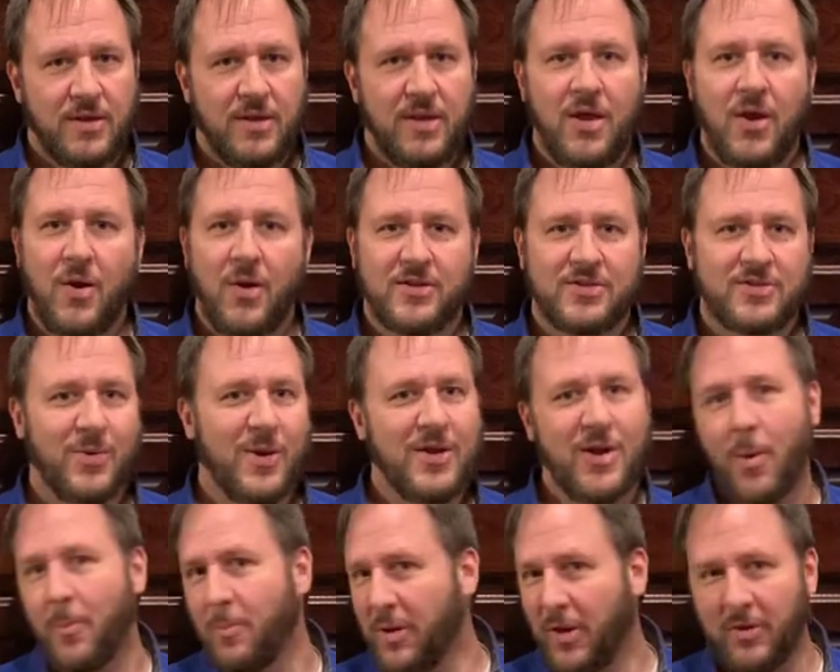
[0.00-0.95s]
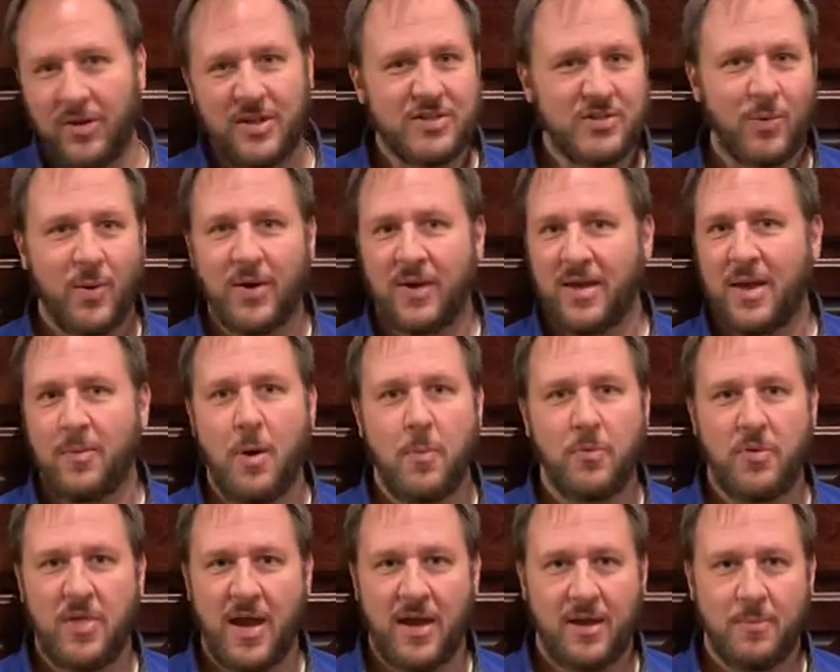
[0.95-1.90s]
You know, and so we know Billy's the one that came up
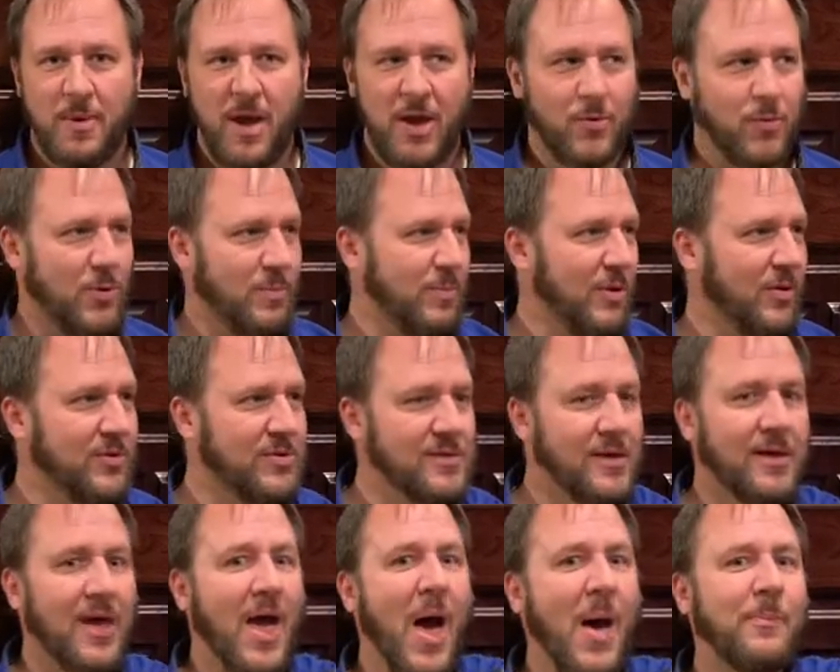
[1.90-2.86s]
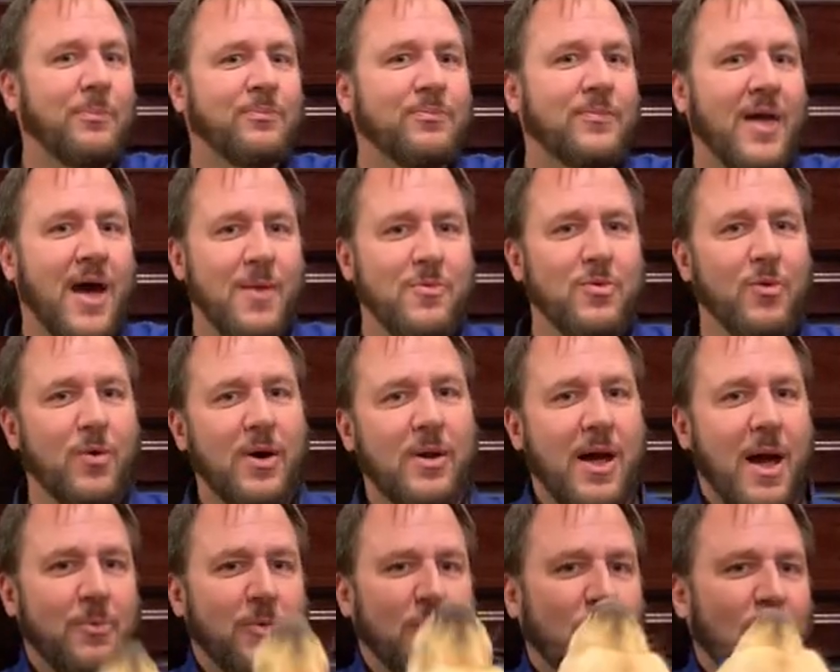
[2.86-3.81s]
with that command word. Billy's like, yeah, I'm the one.
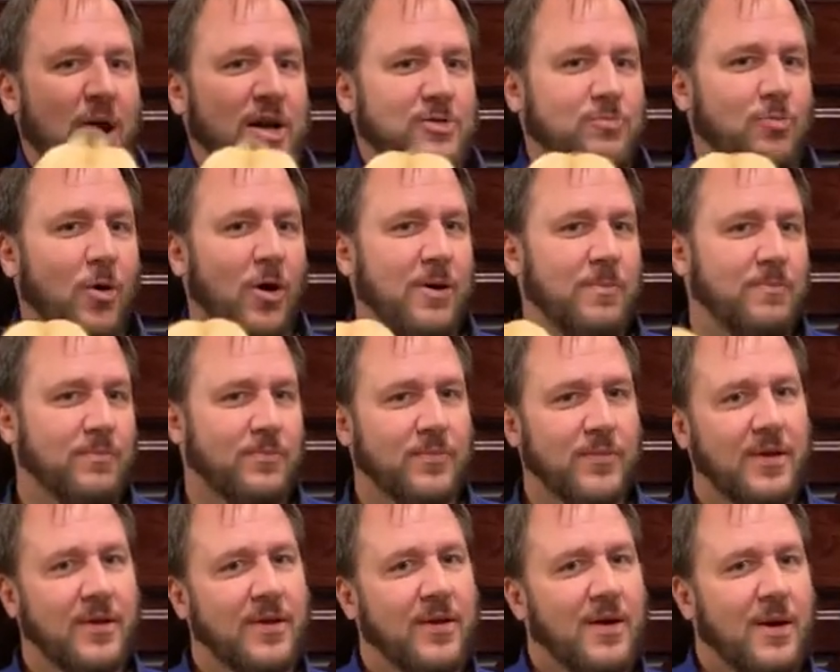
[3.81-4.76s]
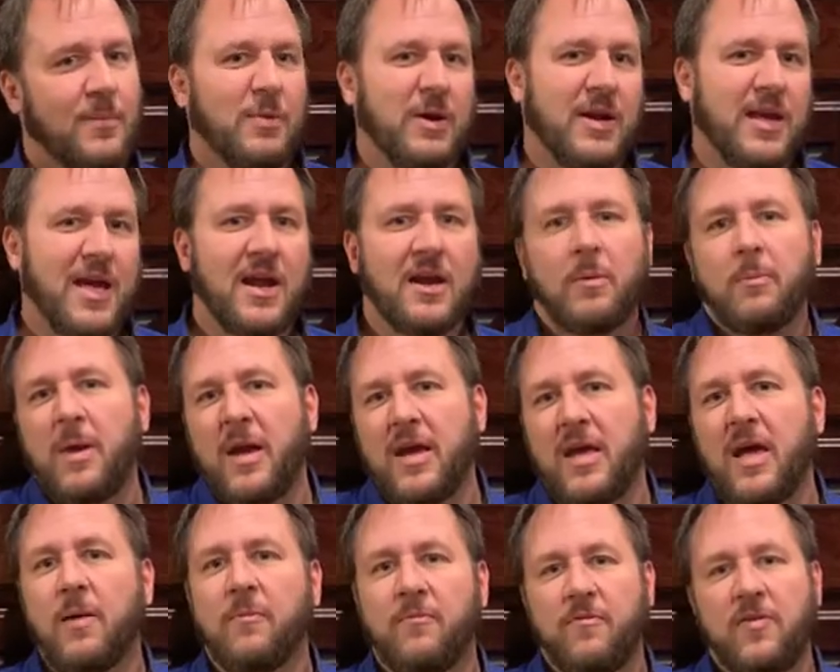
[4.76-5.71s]
I'm the crash boy. But again, it make
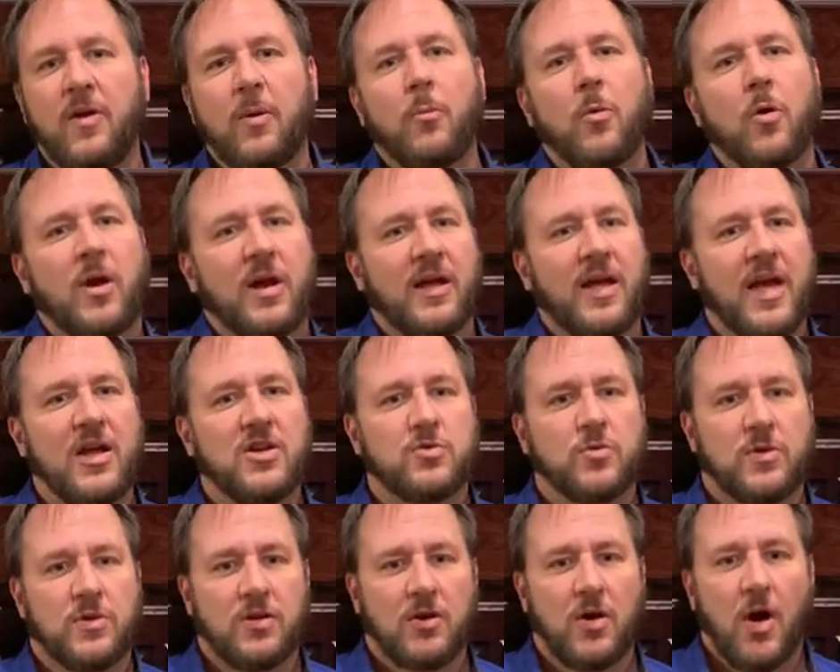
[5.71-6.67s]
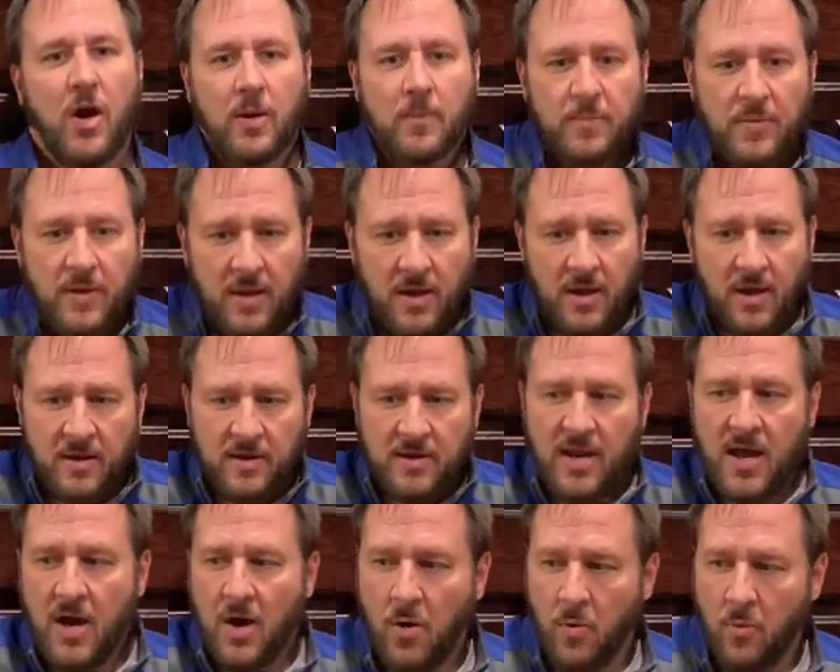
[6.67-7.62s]
him feel more engaged with the dog.
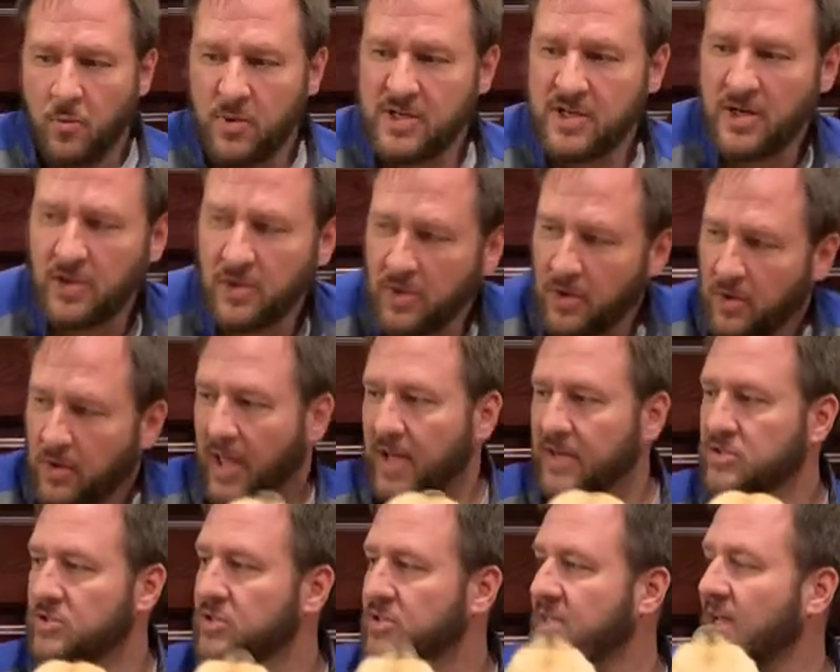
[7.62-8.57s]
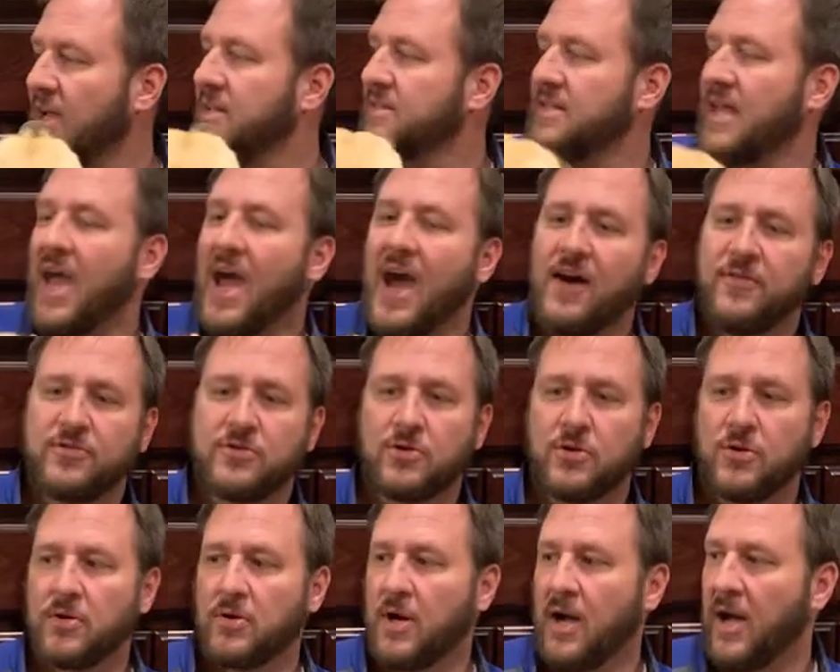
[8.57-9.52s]
Now, we did a little exercise
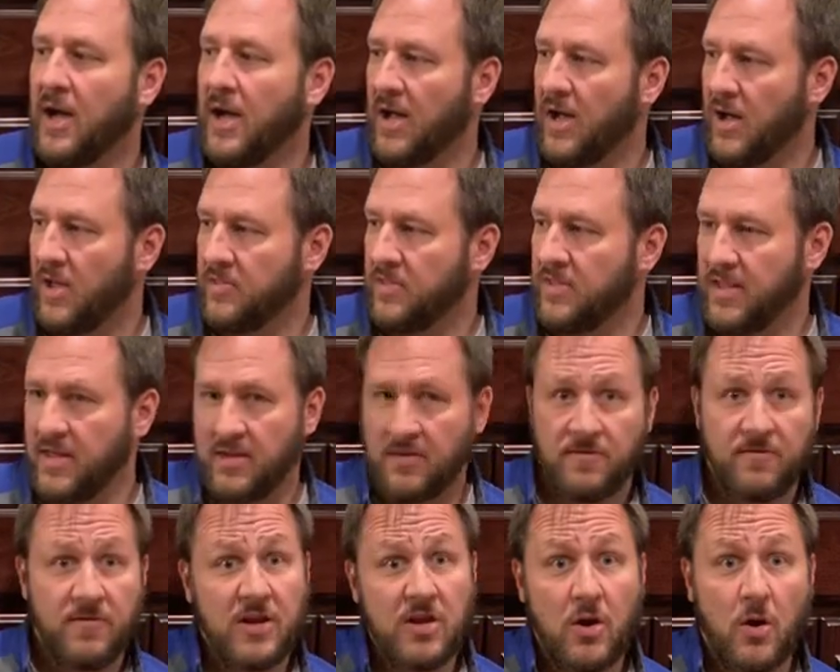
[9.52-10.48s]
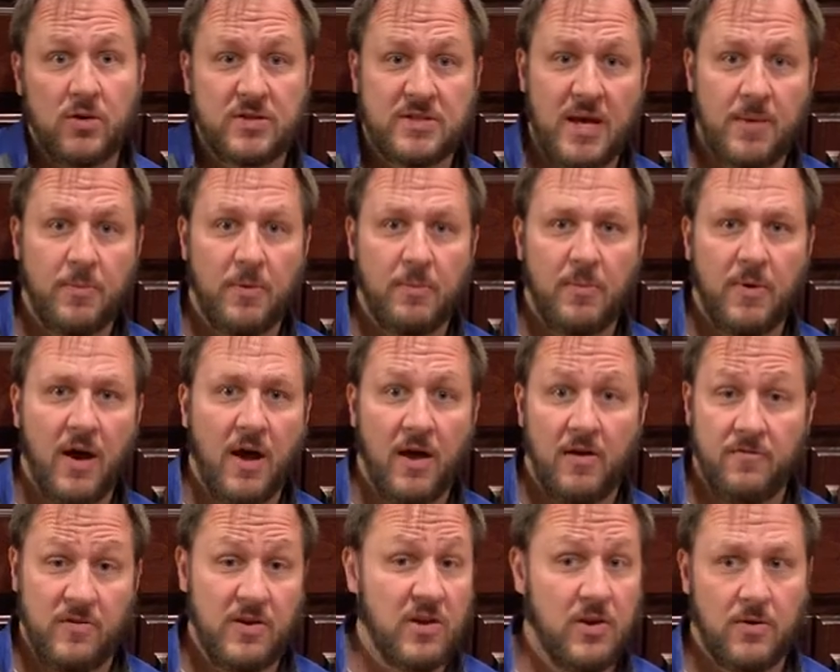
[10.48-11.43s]
after the videotape,
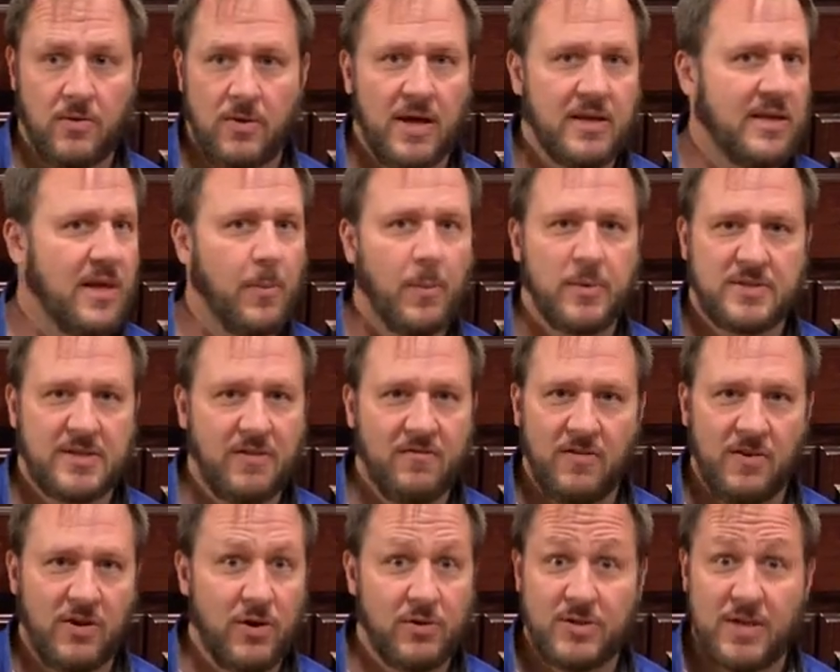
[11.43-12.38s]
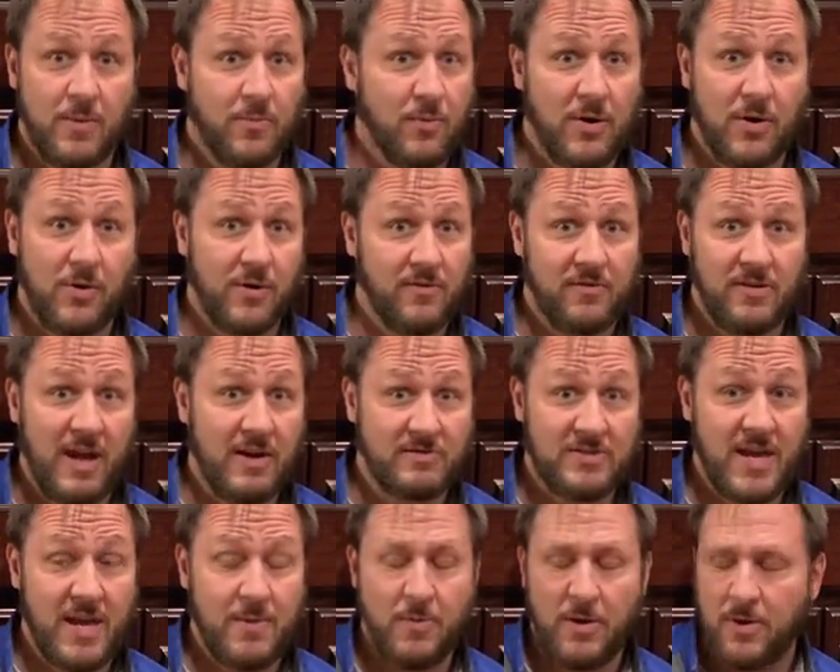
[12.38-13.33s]
I keep on saying videotape, we don't have
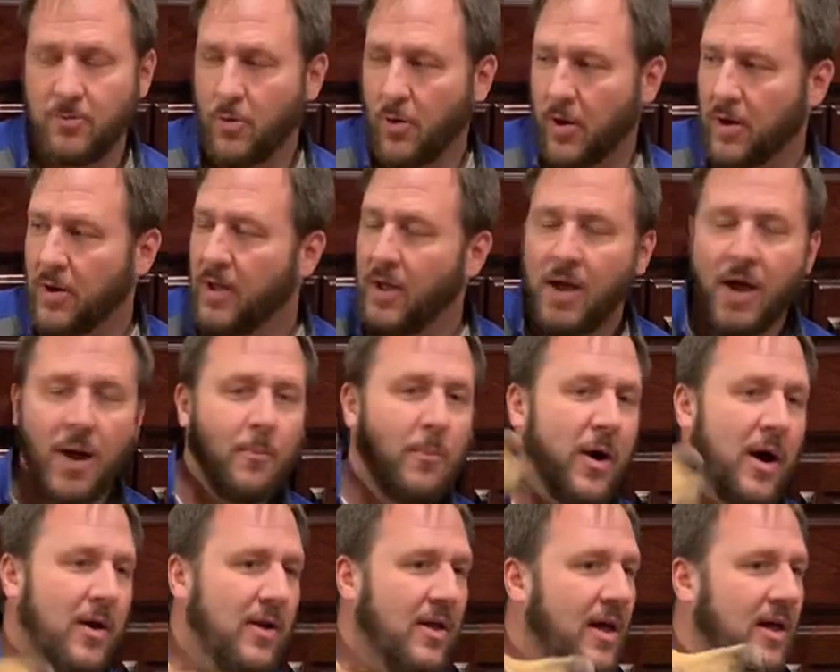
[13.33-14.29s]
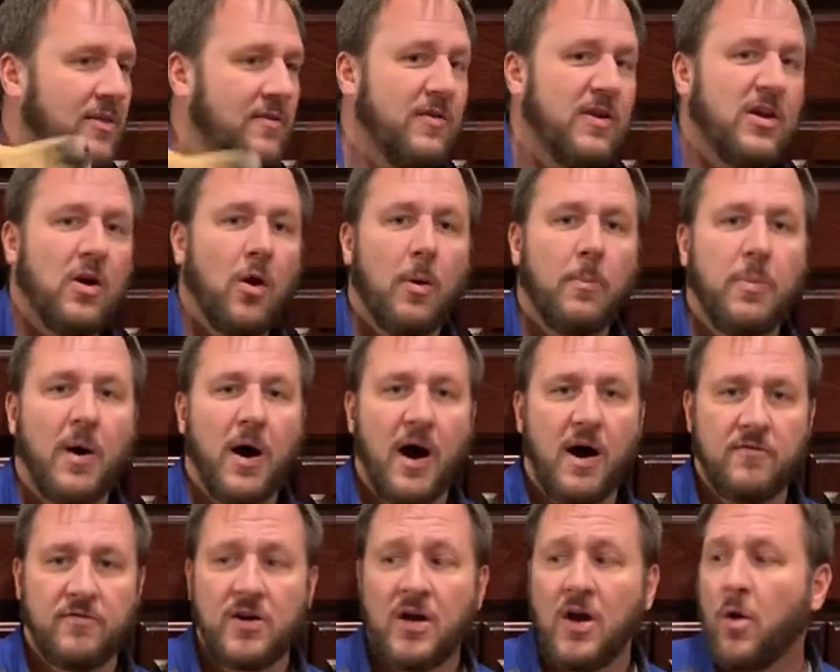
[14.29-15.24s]
tape anymore, but the video
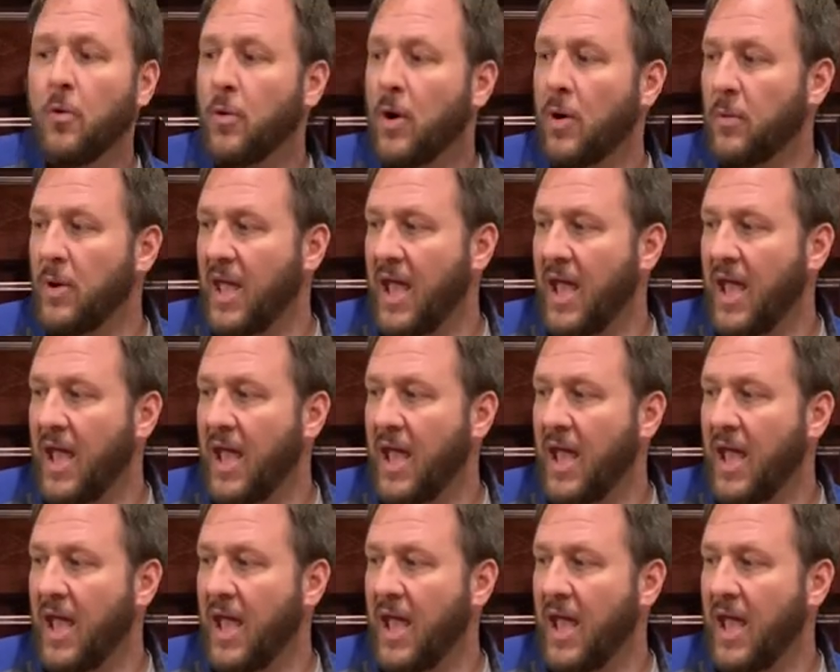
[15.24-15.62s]
above, where